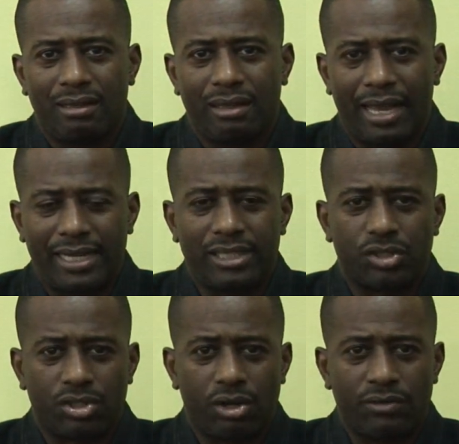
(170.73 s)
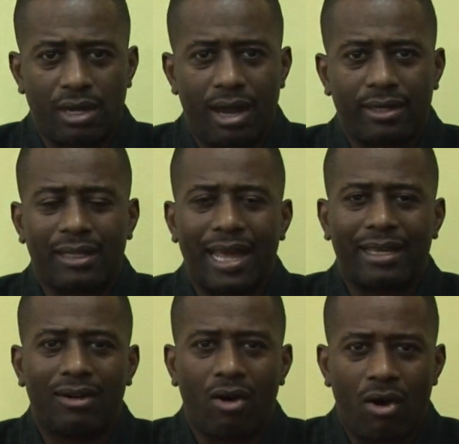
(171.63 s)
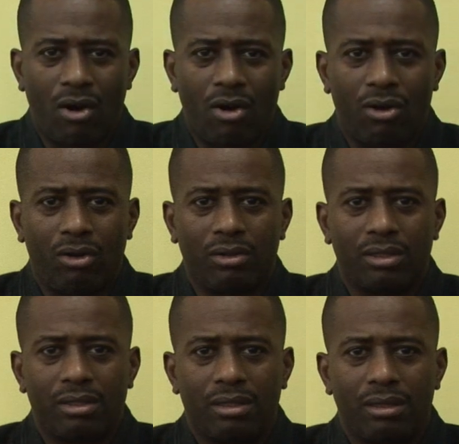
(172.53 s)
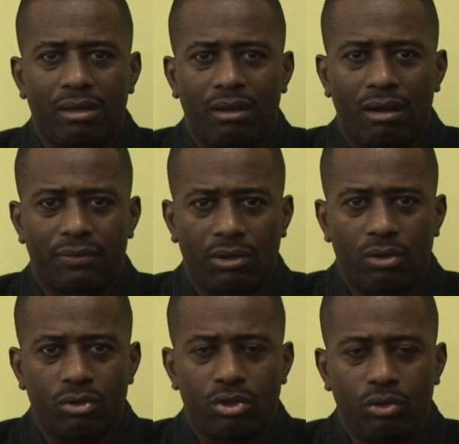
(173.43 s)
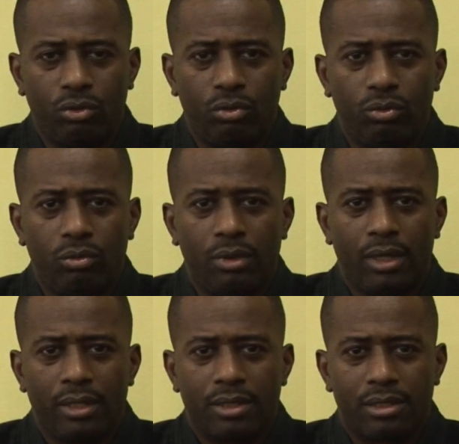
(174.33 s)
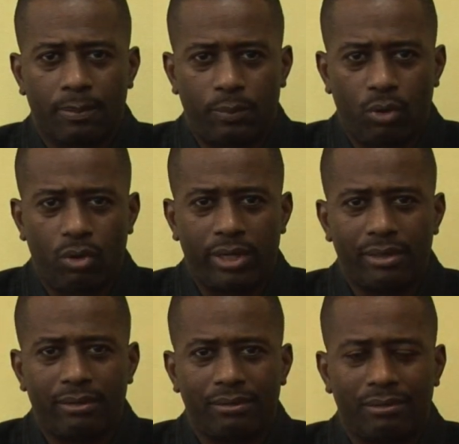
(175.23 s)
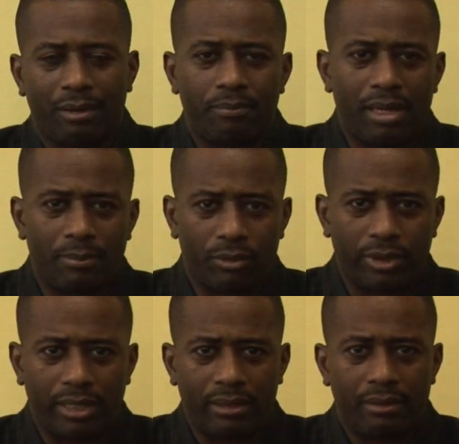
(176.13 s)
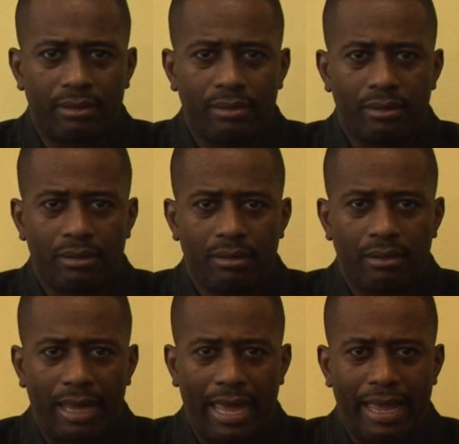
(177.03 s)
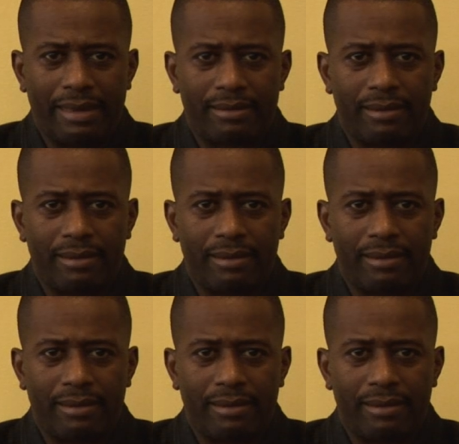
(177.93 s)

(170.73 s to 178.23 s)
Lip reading: and he deserves honor like all of those who support the memory and